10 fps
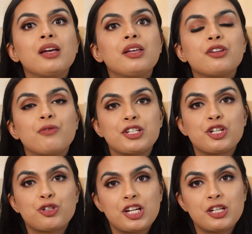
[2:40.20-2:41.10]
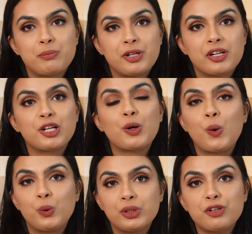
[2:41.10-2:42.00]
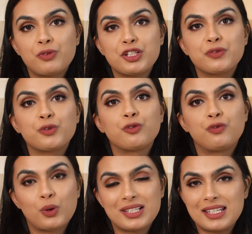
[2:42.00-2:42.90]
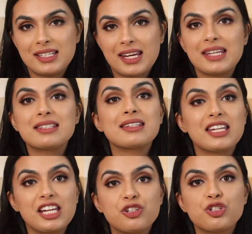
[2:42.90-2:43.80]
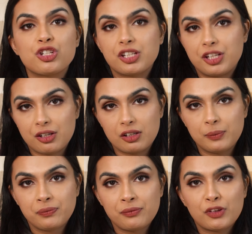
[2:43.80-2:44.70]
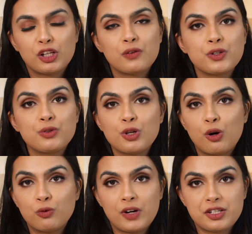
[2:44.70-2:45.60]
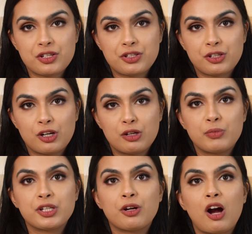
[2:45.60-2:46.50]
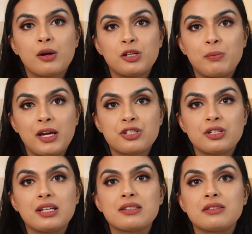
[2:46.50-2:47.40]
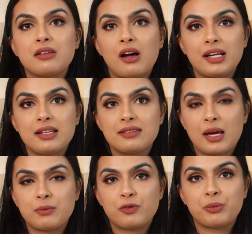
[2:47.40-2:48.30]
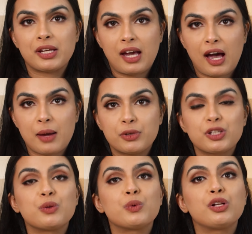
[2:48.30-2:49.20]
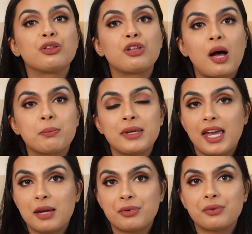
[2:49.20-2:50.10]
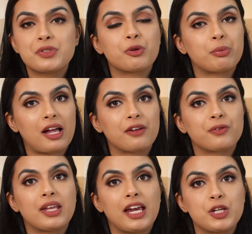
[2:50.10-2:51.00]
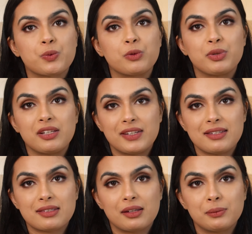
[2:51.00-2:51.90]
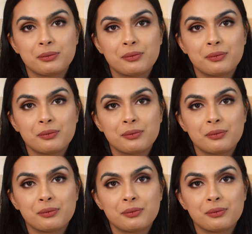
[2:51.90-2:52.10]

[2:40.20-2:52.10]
The registration period only runs for 14 days each year. If you don't register, but your occupation is not exempt from the cap, you will not be able to apply for the H-1B visa.